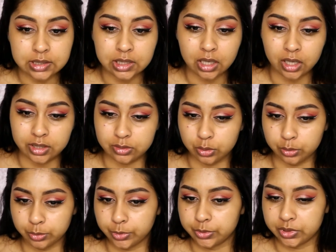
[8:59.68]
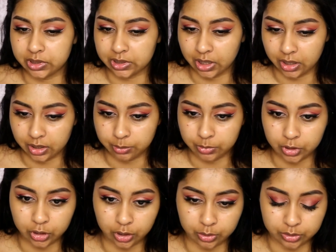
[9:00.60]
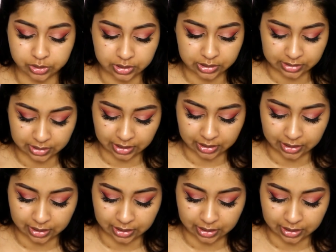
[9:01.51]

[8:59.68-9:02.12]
the eyes almost done. I'm going to go on to skin